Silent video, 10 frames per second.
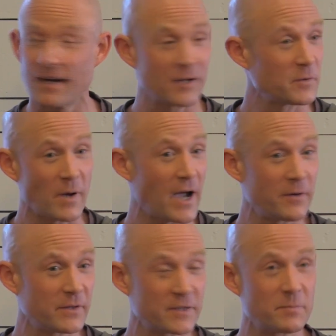I don't know
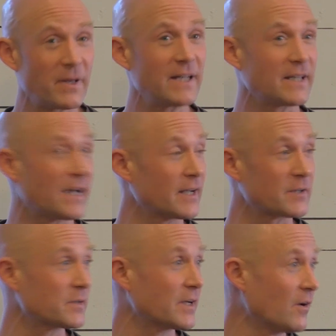how to explain that,
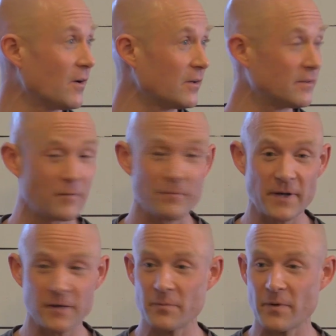actually, at all.
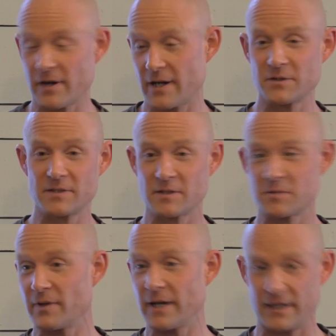The other part I just
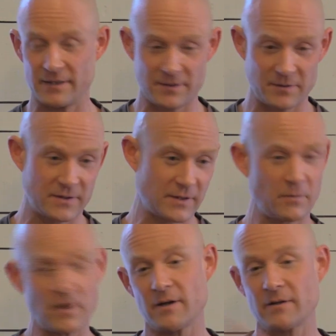explained. You can
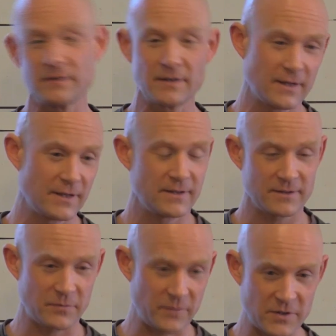say, well,
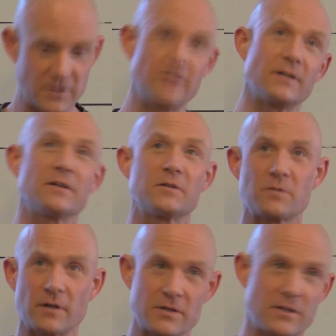division,
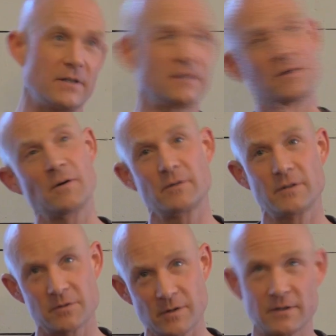construction, don't
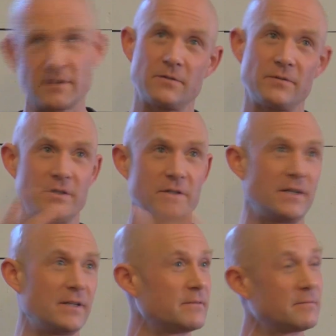construct the
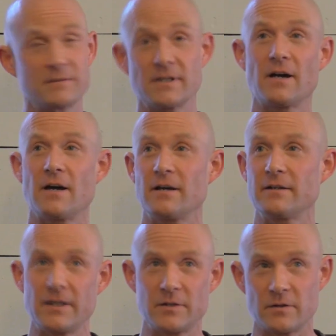division,
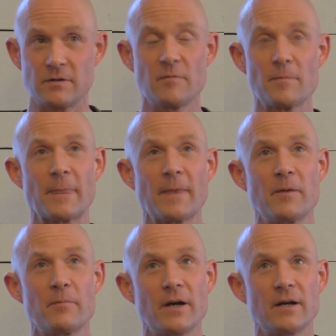ta-da, nature.
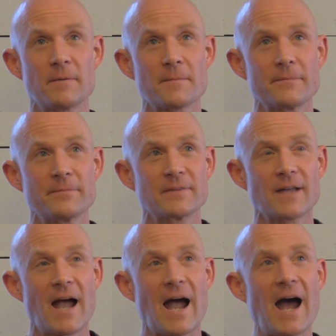But
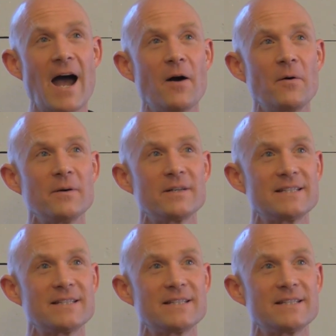how